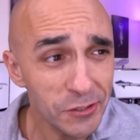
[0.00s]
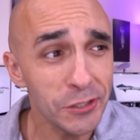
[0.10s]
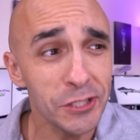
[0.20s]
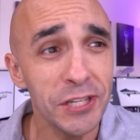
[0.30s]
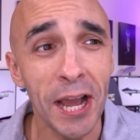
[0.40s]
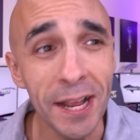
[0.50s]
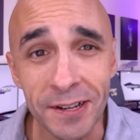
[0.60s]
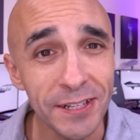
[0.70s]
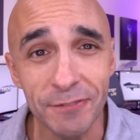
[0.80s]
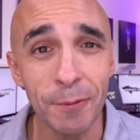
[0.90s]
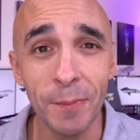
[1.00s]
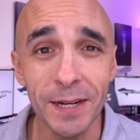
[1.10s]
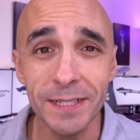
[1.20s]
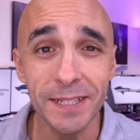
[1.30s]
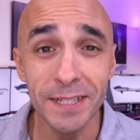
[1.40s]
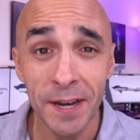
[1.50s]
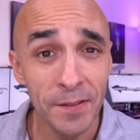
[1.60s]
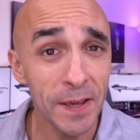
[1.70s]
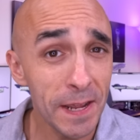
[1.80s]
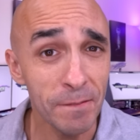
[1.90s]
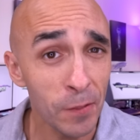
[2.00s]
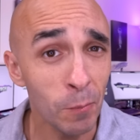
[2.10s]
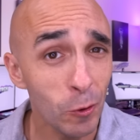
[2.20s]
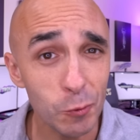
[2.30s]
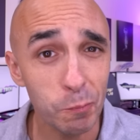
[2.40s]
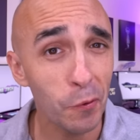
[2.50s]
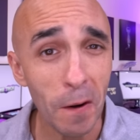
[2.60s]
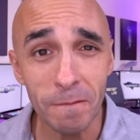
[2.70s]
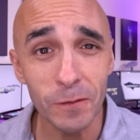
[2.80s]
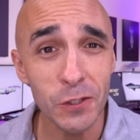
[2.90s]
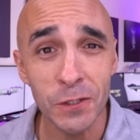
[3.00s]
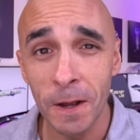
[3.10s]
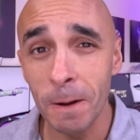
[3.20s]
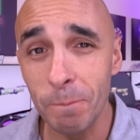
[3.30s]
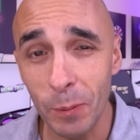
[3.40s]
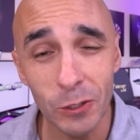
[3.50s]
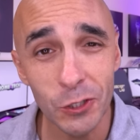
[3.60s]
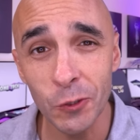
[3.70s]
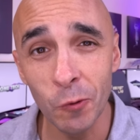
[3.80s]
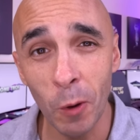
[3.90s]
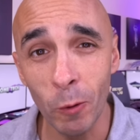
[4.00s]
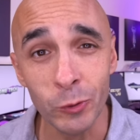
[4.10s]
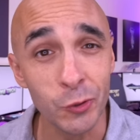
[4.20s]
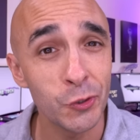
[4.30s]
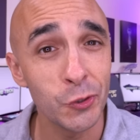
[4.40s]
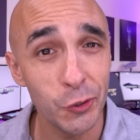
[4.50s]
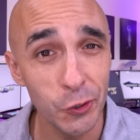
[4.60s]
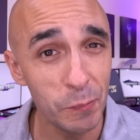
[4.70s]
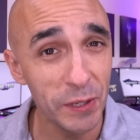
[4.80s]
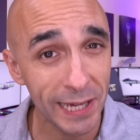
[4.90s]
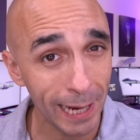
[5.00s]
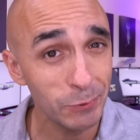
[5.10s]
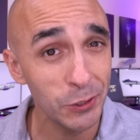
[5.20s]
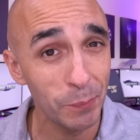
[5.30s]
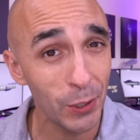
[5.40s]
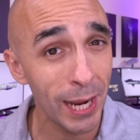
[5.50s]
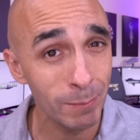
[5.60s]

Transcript: it's just a handy reminder that even the most private and personal moments should be captured by